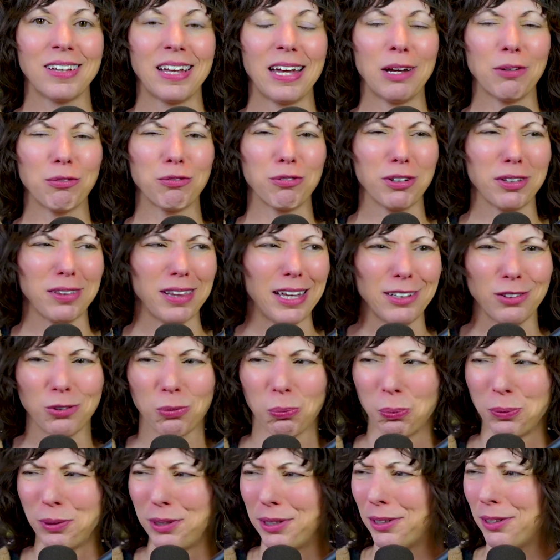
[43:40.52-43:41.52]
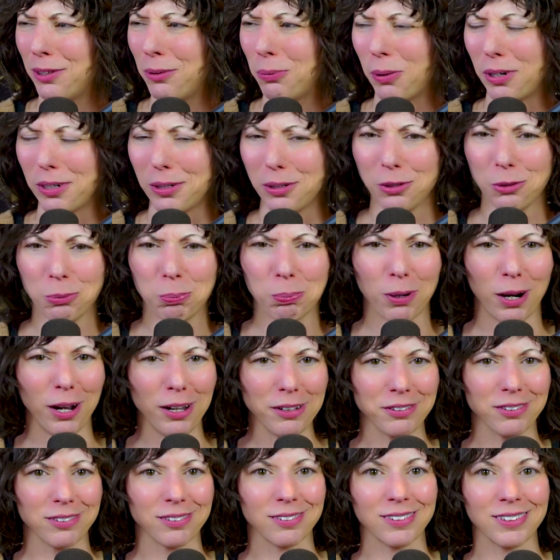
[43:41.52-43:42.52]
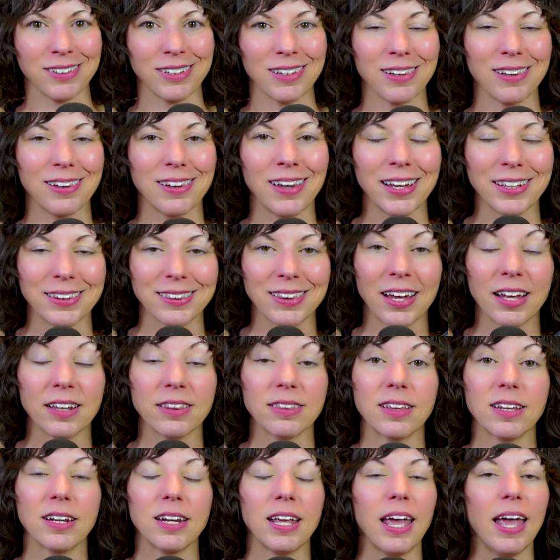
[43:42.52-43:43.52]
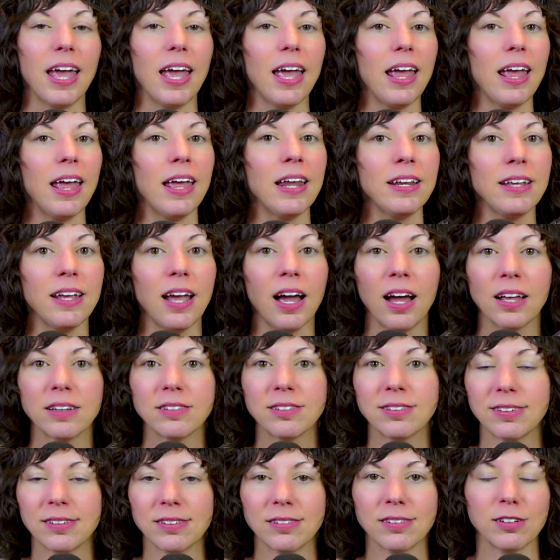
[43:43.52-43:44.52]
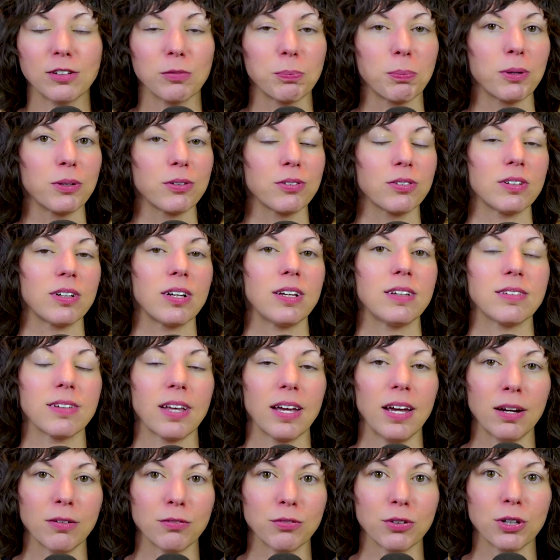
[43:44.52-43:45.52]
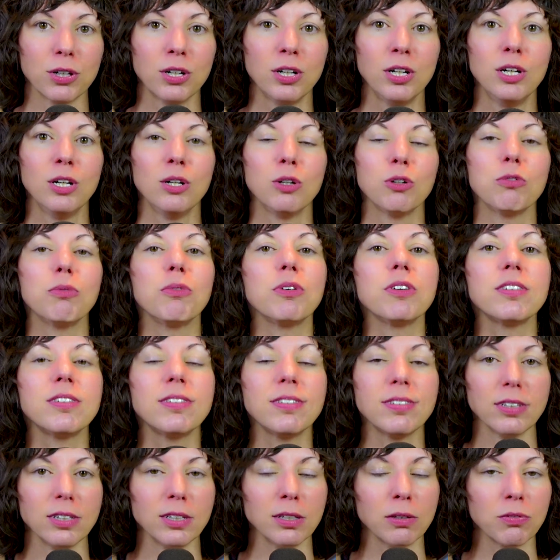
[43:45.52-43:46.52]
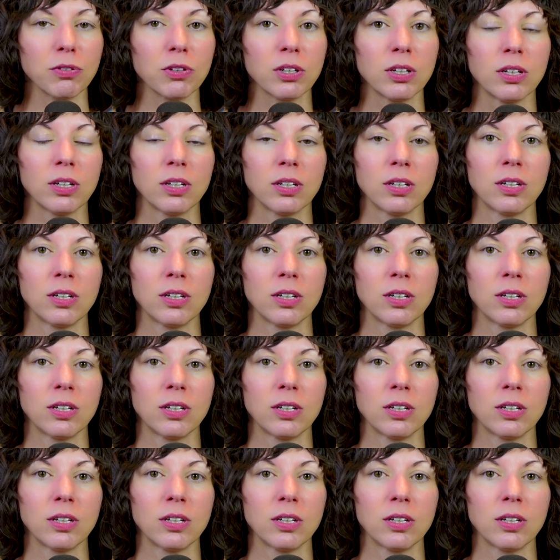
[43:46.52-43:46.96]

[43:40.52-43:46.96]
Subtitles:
every that's weird, why are you processing it like that any sensitive person has ever received.